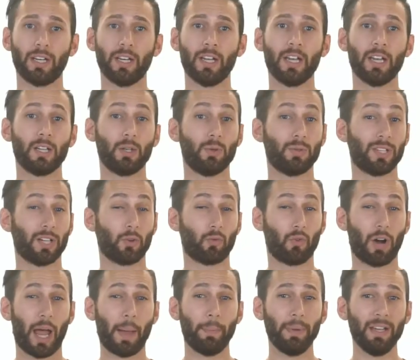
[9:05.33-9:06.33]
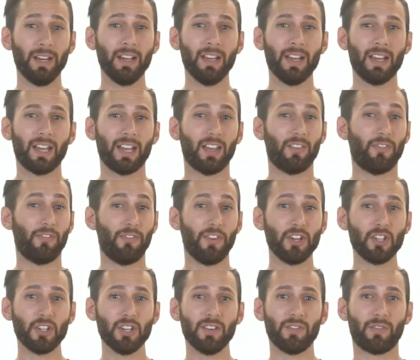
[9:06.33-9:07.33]
it using rapid,
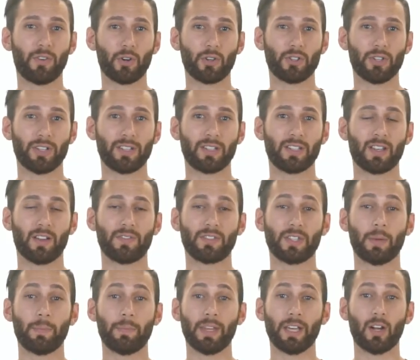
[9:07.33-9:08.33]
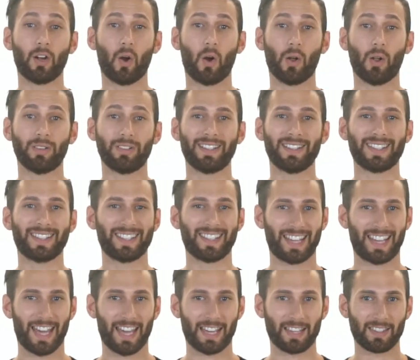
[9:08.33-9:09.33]
efficient versions of something called
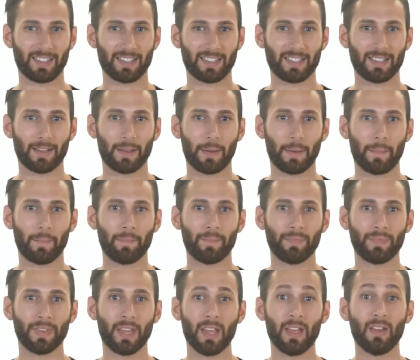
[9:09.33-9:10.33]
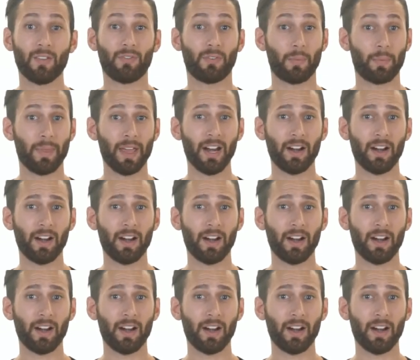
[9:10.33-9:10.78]
saccades. From